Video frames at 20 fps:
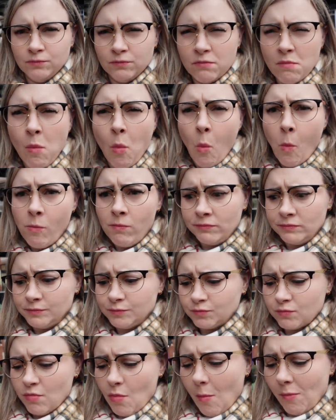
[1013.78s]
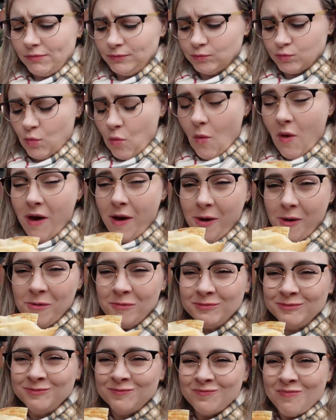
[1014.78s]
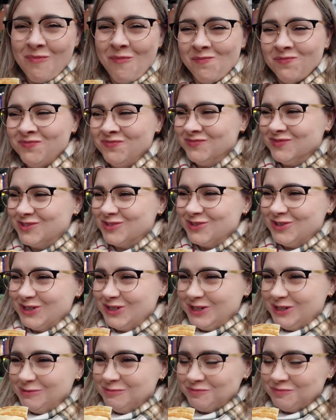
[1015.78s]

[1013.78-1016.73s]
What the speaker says: Mm. Wow. It's really good.